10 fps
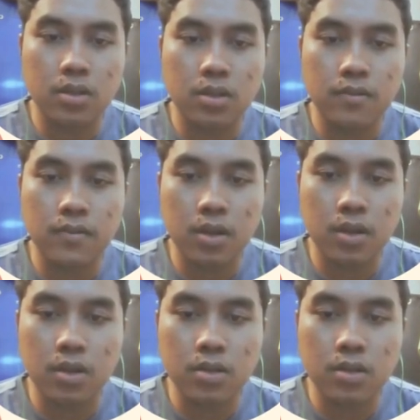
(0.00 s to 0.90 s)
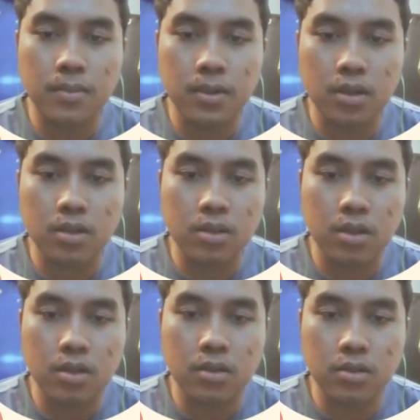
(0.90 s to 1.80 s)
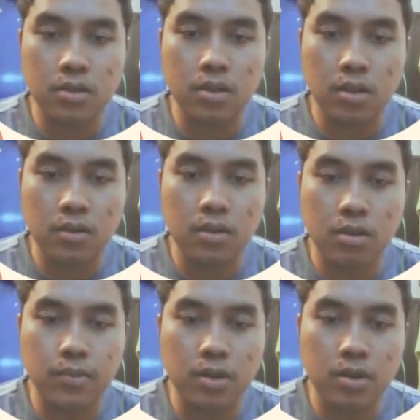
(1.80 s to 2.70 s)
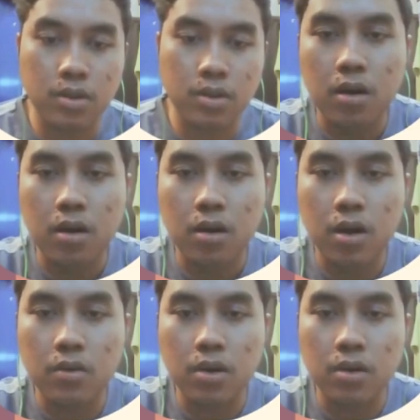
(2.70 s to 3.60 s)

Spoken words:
exchange files, and access applications that are hosted on the computer. How are